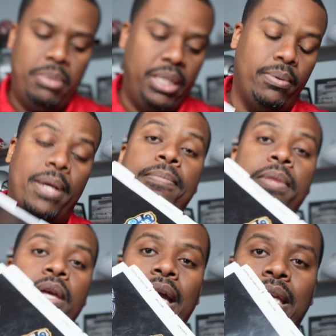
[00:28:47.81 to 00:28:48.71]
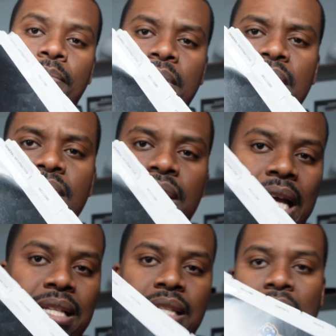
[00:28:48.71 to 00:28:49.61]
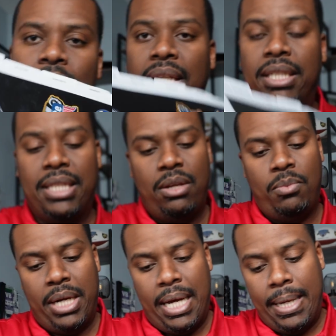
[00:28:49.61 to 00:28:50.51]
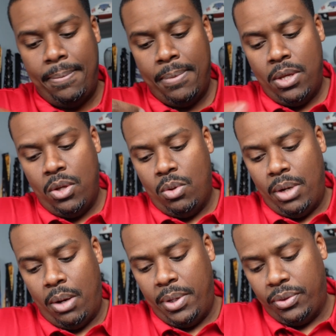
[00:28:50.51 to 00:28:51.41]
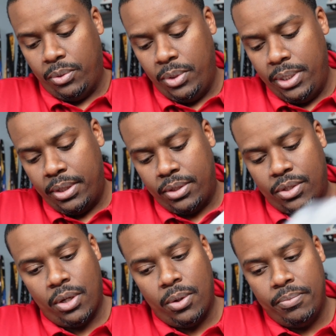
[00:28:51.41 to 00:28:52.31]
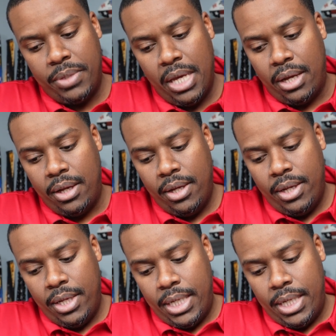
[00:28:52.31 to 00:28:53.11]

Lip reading: But anyway, I kept this, and that's how I looked at it when I went through it. And so, yeah.